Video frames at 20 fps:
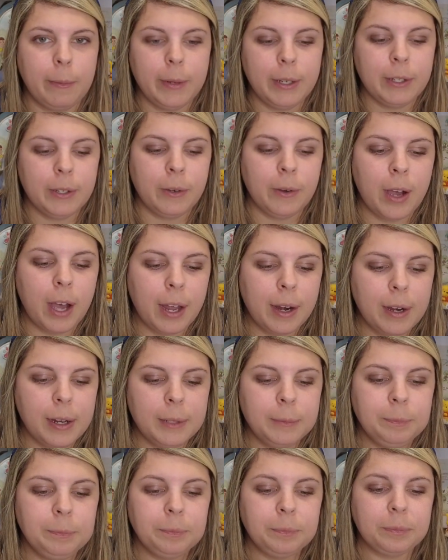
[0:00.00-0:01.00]
I went to
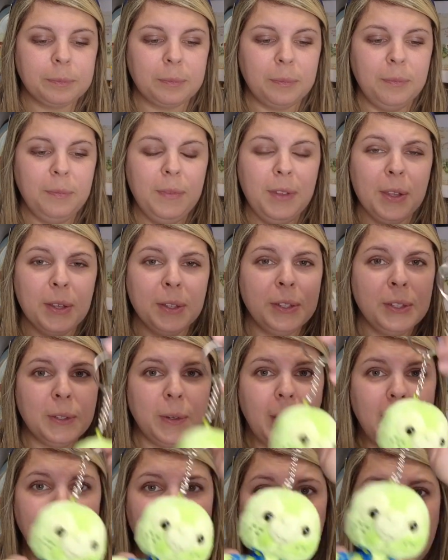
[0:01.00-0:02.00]
Ohana.
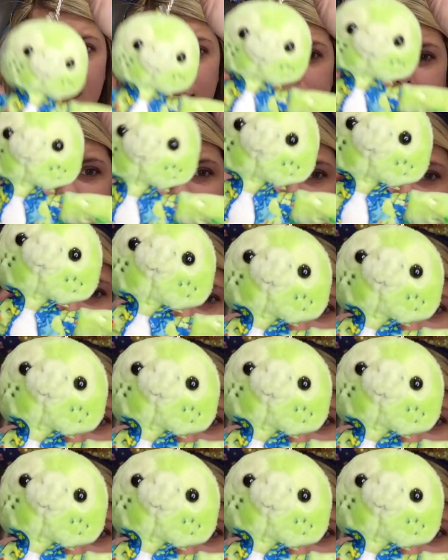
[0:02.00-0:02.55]
So I got this